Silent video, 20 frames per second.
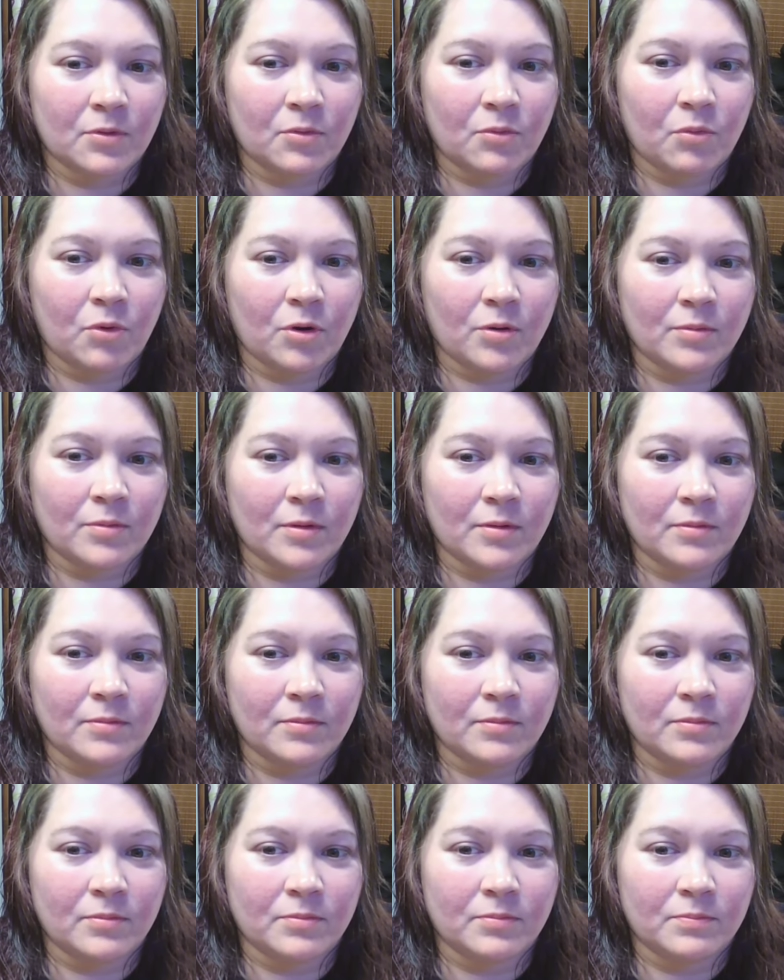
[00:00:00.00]
weren't
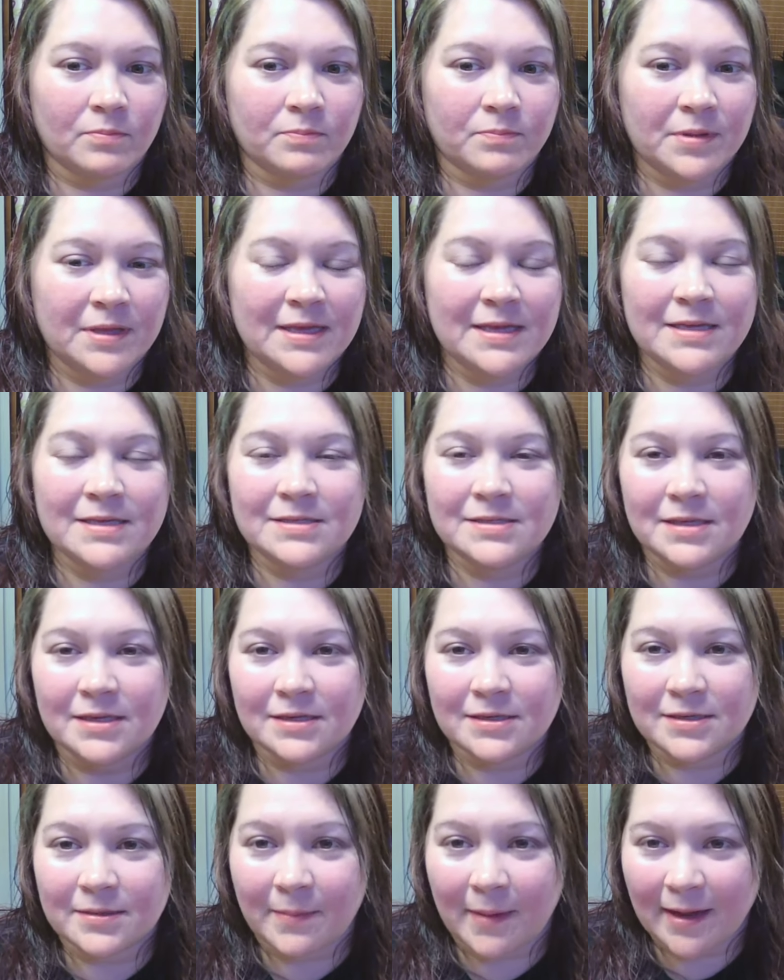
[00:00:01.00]

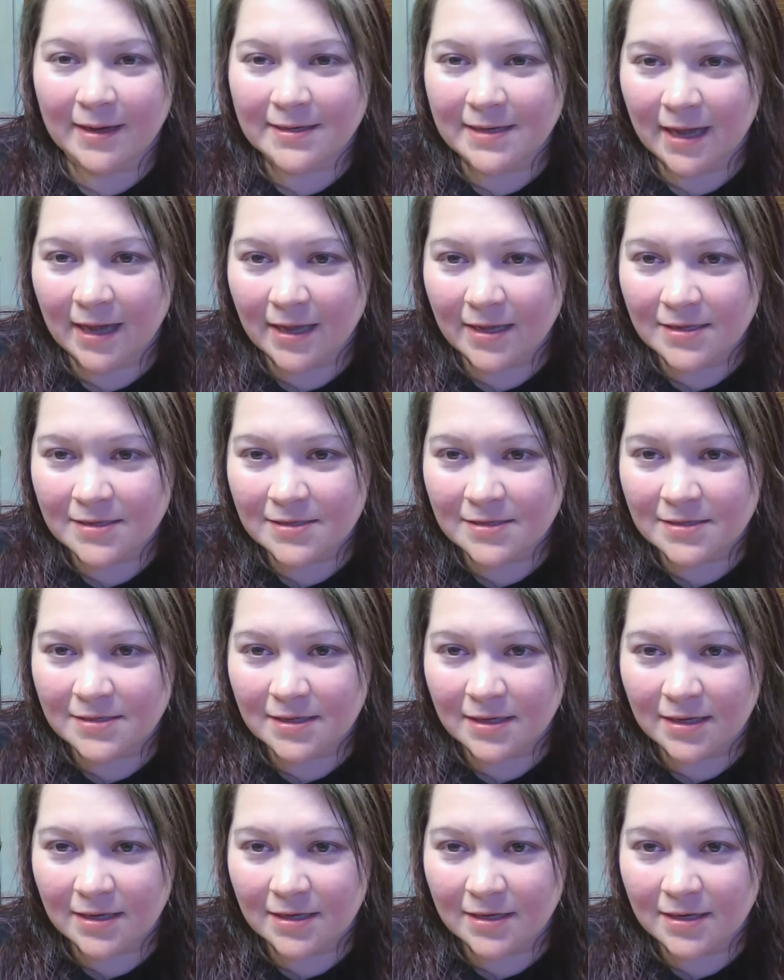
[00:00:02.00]
pleasing to my
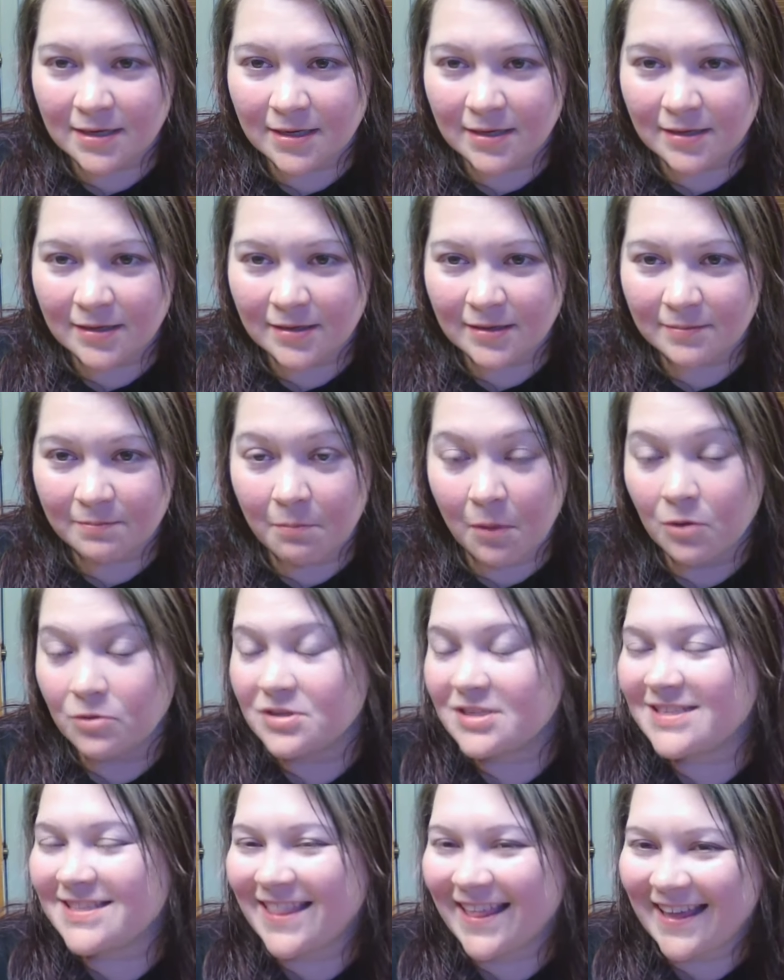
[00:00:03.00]
taste in
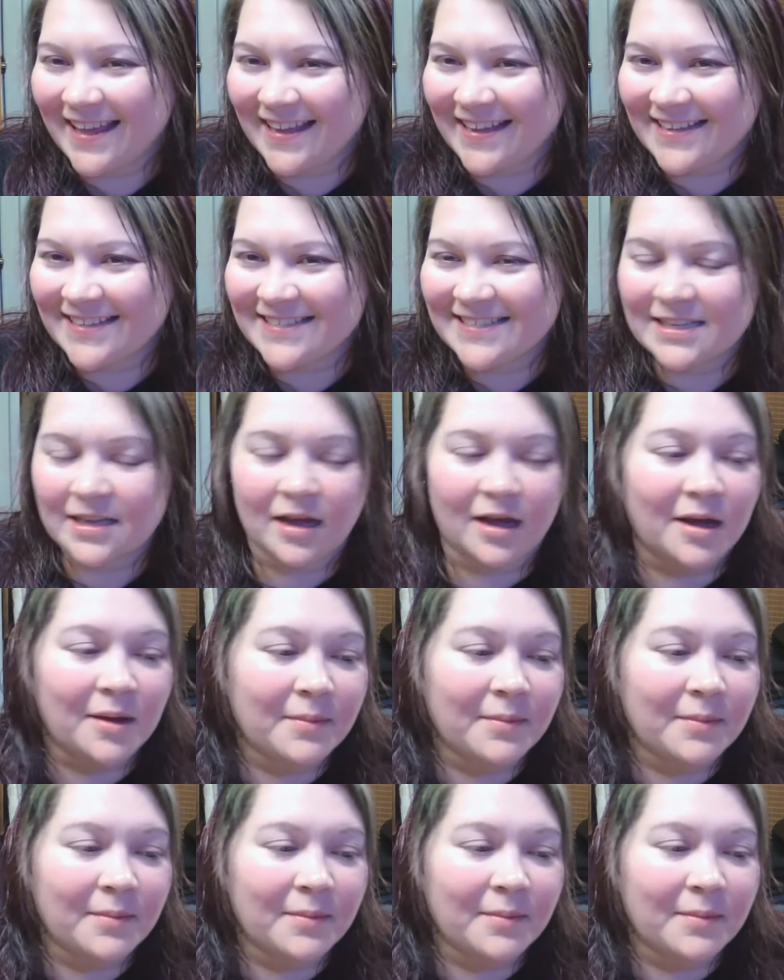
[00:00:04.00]
most things.